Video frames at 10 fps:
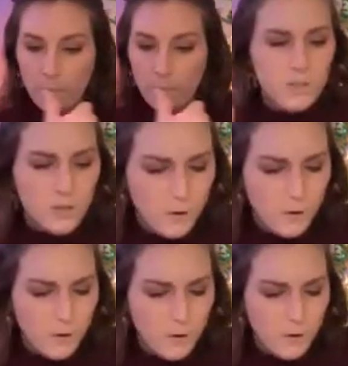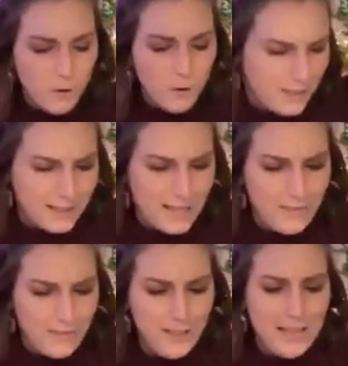I'm going to do more butterflies because
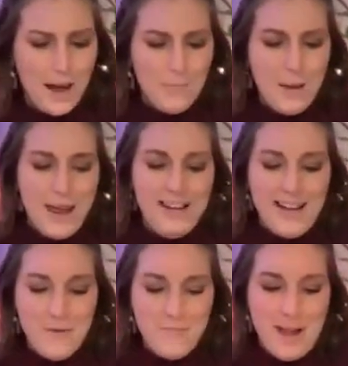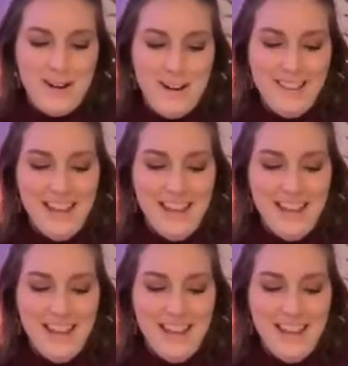I feel like that panned out better.